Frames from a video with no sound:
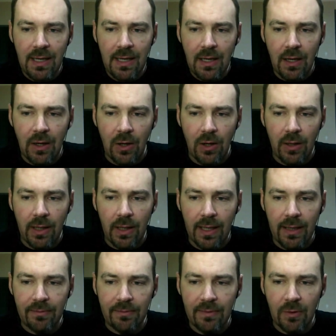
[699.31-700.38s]

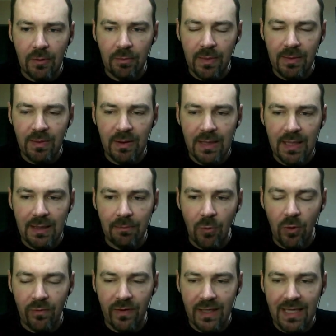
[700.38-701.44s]
or maybe get more
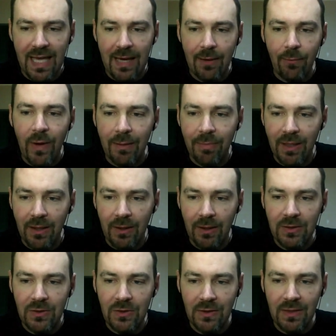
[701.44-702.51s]
of a gateway beer
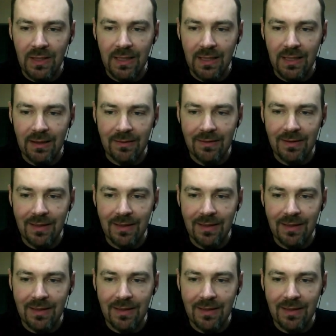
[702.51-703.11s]
to the